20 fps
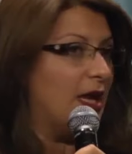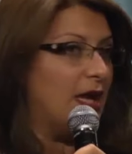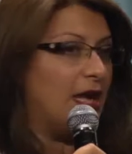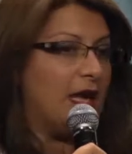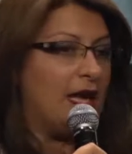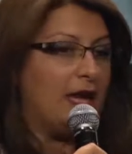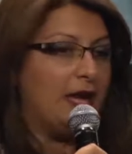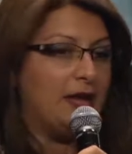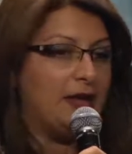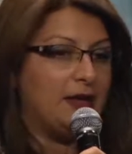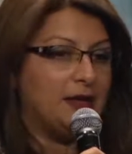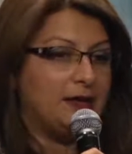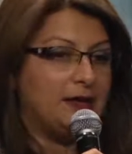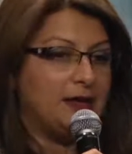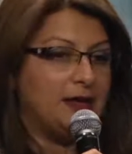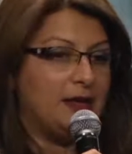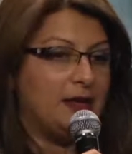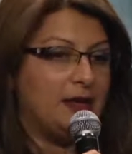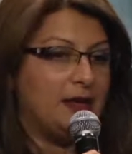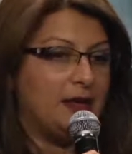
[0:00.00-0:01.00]
And
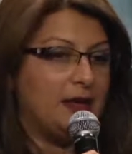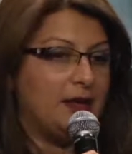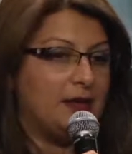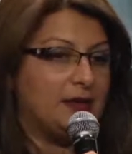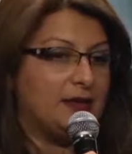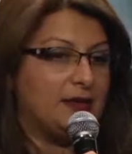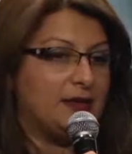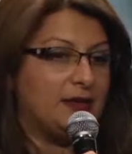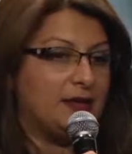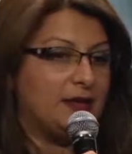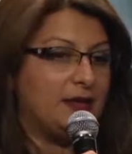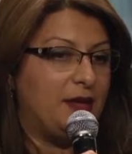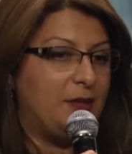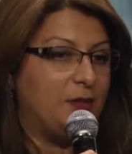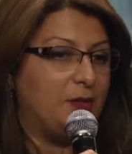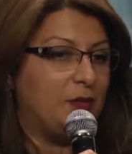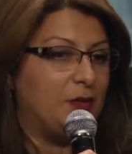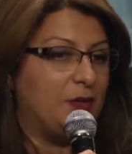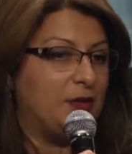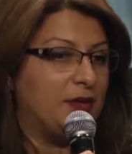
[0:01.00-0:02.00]
since he
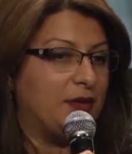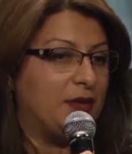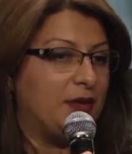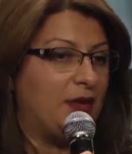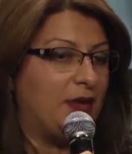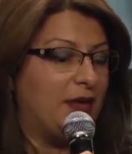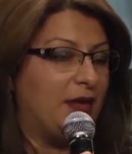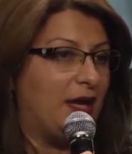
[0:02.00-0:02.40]
born,